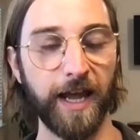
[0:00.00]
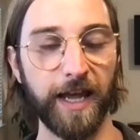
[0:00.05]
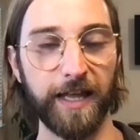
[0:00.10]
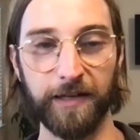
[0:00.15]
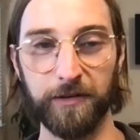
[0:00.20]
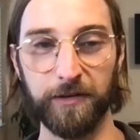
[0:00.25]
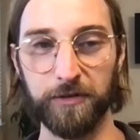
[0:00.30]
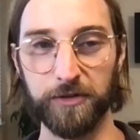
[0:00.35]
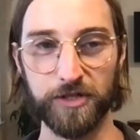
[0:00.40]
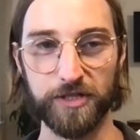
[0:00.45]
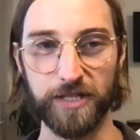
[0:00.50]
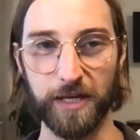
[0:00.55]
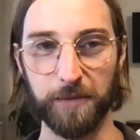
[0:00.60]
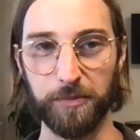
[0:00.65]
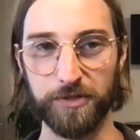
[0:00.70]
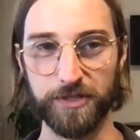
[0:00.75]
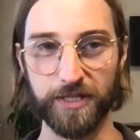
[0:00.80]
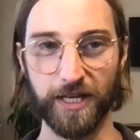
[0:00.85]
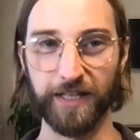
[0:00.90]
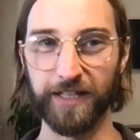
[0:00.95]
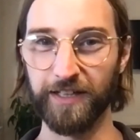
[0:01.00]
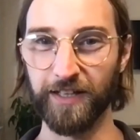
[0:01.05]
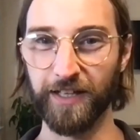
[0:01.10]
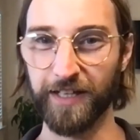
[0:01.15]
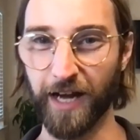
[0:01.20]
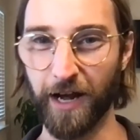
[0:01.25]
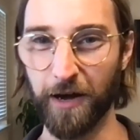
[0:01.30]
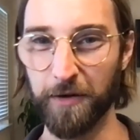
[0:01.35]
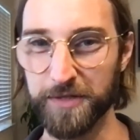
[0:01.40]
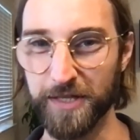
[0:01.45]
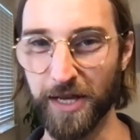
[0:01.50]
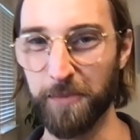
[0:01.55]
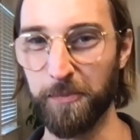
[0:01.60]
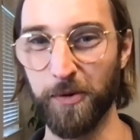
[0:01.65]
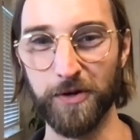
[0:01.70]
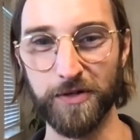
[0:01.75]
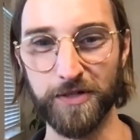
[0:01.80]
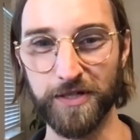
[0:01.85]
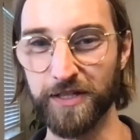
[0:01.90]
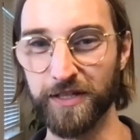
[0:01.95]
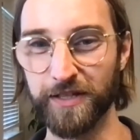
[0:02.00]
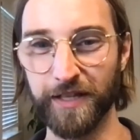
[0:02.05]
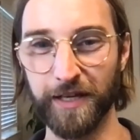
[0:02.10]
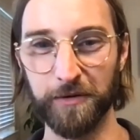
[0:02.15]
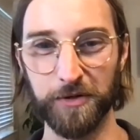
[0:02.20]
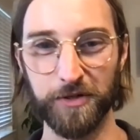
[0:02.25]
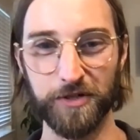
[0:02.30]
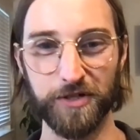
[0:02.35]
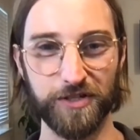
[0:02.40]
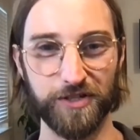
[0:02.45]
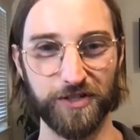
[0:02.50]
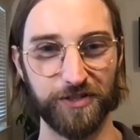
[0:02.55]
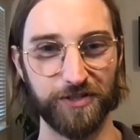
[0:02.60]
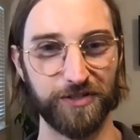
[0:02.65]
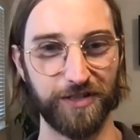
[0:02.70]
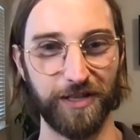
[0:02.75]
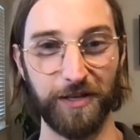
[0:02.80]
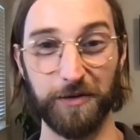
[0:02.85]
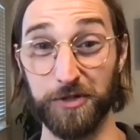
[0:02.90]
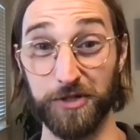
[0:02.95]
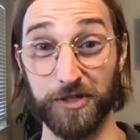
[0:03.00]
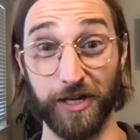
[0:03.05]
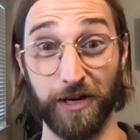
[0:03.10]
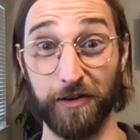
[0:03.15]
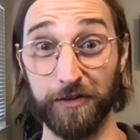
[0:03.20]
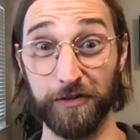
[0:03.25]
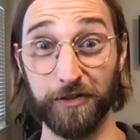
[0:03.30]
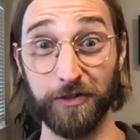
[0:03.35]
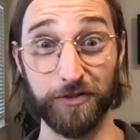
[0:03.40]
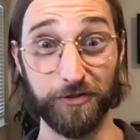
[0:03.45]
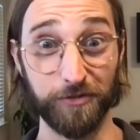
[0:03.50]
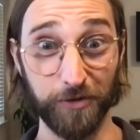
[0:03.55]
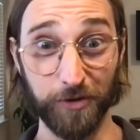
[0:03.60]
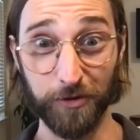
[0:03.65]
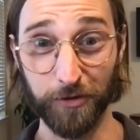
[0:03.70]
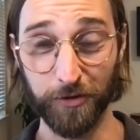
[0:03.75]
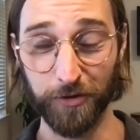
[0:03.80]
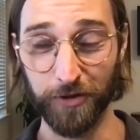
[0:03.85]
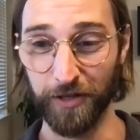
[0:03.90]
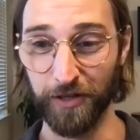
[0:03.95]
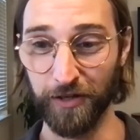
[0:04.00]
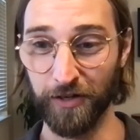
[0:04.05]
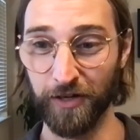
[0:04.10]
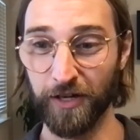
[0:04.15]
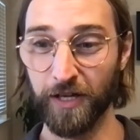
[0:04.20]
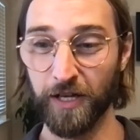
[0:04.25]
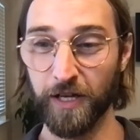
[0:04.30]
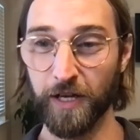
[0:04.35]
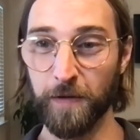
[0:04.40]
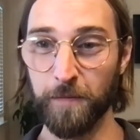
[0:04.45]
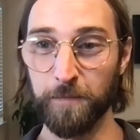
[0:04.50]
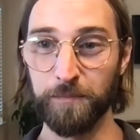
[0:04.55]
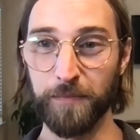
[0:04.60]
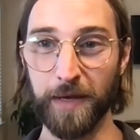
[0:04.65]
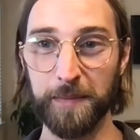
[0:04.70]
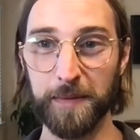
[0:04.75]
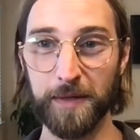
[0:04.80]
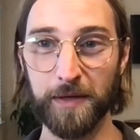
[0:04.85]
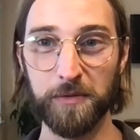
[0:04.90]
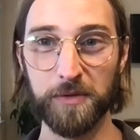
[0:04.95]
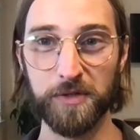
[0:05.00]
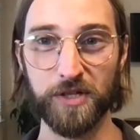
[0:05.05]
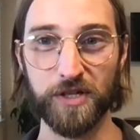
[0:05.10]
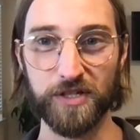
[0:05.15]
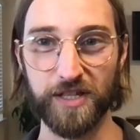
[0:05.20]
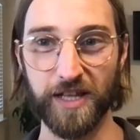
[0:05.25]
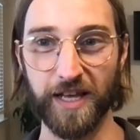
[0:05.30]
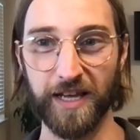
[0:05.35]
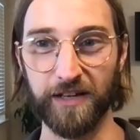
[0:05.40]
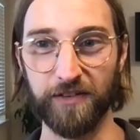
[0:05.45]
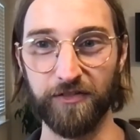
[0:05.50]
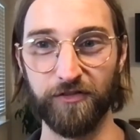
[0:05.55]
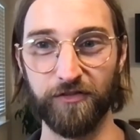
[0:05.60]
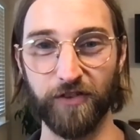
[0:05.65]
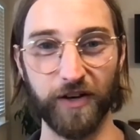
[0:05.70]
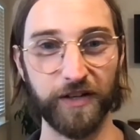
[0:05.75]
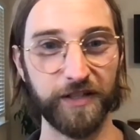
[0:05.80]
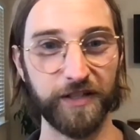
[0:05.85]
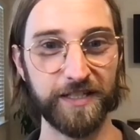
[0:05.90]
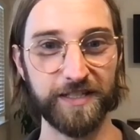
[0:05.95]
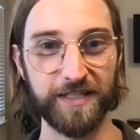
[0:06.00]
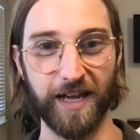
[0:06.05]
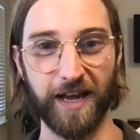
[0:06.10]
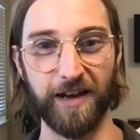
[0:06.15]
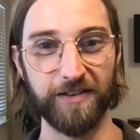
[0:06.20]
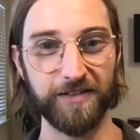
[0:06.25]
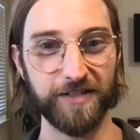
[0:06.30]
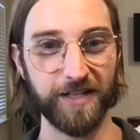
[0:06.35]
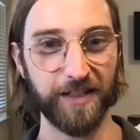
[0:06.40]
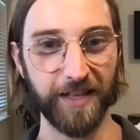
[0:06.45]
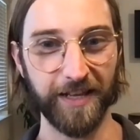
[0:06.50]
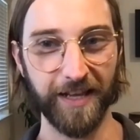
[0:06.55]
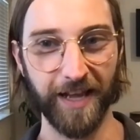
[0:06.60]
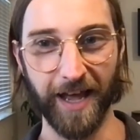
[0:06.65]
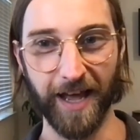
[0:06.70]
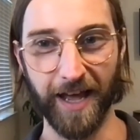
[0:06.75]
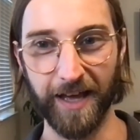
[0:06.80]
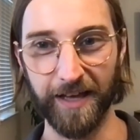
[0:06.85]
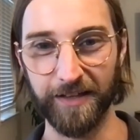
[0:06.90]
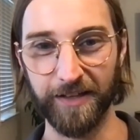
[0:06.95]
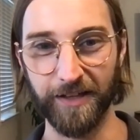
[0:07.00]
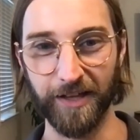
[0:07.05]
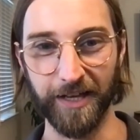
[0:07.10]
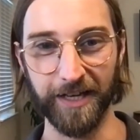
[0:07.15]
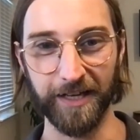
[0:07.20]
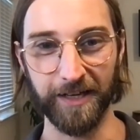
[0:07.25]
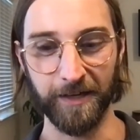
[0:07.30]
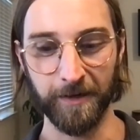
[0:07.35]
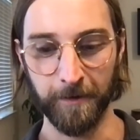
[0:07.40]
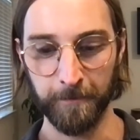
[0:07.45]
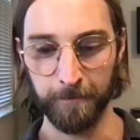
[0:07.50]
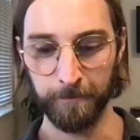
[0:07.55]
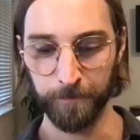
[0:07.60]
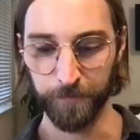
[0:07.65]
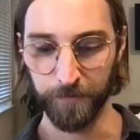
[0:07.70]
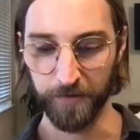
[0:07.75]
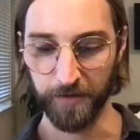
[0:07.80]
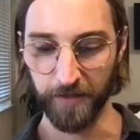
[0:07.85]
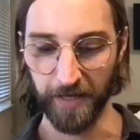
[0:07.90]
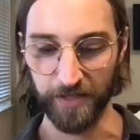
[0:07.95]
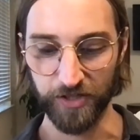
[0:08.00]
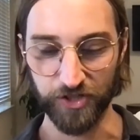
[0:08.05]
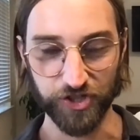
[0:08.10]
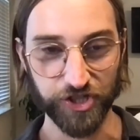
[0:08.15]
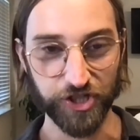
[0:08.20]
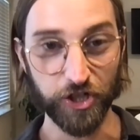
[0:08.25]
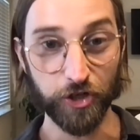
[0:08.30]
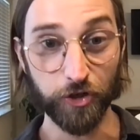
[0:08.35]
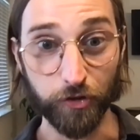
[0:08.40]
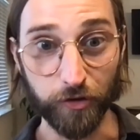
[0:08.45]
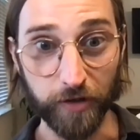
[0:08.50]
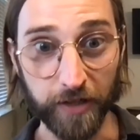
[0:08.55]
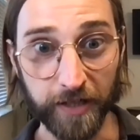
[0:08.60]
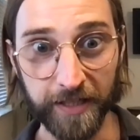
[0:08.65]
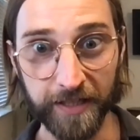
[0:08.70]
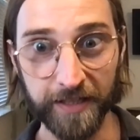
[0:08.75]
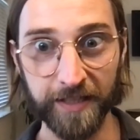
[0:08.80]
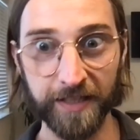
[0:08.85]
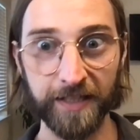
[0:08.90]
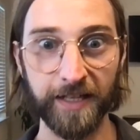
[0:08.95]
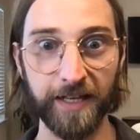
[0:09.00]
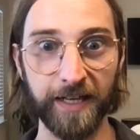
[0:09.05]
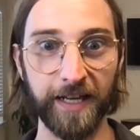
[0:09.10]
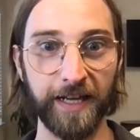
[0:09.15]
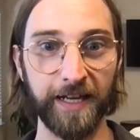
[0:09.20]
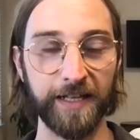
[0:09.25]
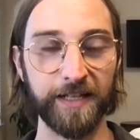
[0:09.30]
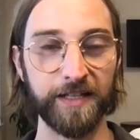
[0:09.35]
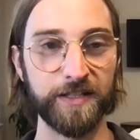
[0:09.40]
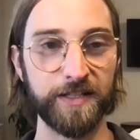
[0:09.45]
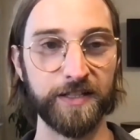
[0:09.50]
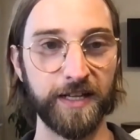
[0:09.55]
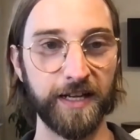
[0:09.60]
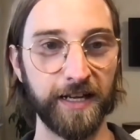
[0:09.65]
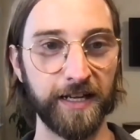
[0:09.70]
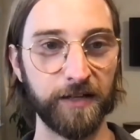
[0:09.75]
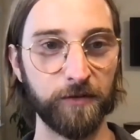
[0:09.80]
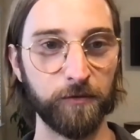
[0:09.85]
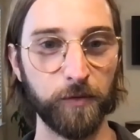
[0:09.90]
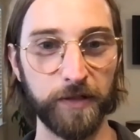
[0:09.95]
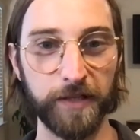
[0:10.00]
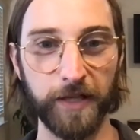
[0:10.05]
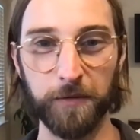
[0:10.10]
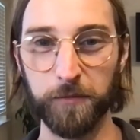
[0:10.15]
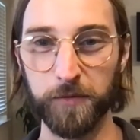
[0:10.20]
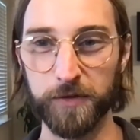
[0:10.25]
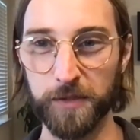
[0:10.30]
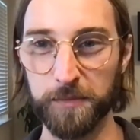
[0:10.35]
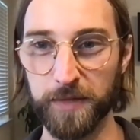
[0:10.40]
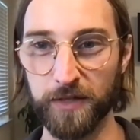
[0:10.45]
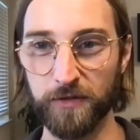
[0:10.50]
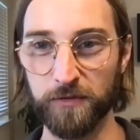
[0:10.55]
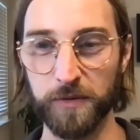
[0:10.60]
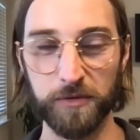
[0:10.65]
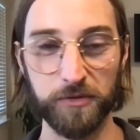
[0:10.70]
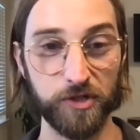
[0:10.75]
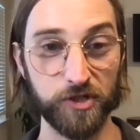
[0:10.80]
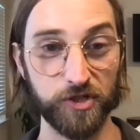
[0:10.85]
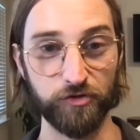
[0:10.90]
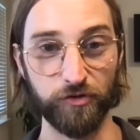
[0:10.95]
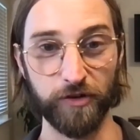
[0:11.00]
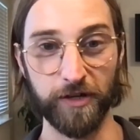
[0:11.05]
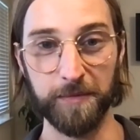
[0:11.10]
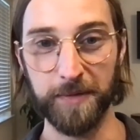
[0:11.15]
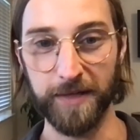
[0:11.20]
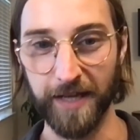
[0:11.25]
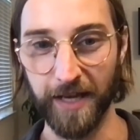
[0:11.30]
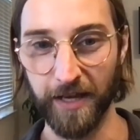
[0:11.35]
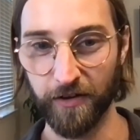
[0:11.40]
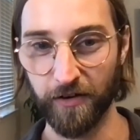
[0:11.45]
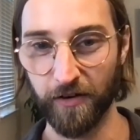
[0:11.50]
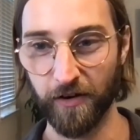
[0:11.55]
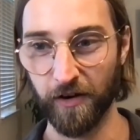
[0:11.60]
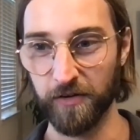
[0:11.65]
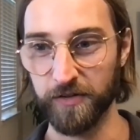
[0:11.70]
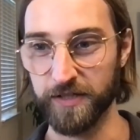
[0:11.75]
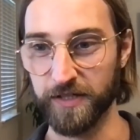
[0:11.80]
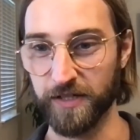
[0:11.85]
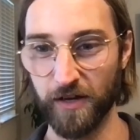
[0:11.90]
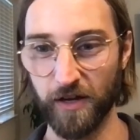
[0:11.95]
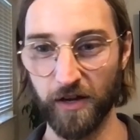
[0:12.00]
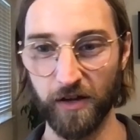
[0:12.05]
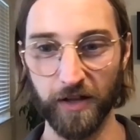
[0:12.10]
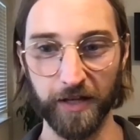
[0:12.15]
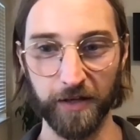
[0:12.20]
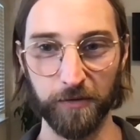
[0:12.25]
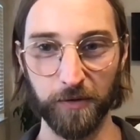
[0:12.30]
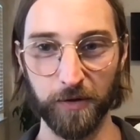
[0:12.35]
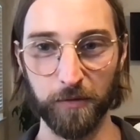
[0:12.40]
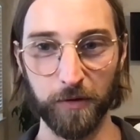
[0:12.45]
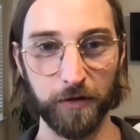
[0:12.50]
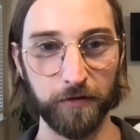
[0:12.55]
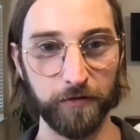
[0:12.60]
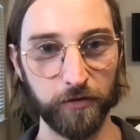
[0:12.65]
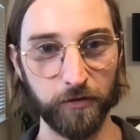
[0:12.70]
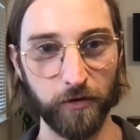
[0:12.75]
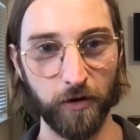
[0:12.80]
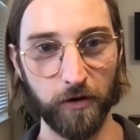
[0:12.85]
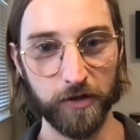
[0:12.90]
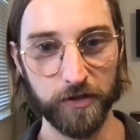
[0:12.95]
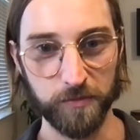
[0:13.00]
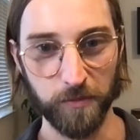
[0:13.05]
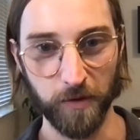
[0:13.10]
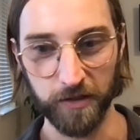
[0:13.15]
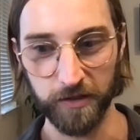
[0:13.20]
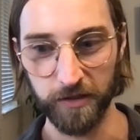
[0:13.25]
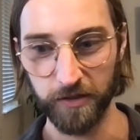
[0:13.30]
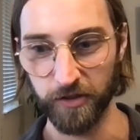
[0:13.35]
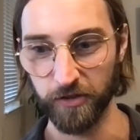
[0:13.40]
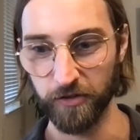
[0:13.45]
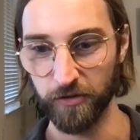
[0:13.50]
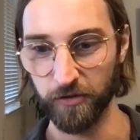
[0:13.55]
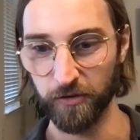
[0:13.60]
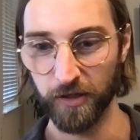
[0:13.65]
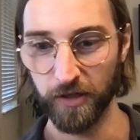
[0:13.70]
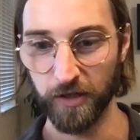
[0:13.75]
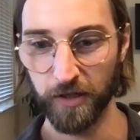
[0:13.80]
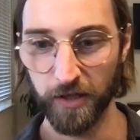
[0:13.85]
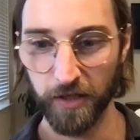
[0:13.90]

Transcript: And they were just like pretending like I was that person. They were sharing their truth, or maybe it was just like fun desires that they had, like as children. And then sometimes we would just dream together. I was like, oh, like what have you always wanted to do?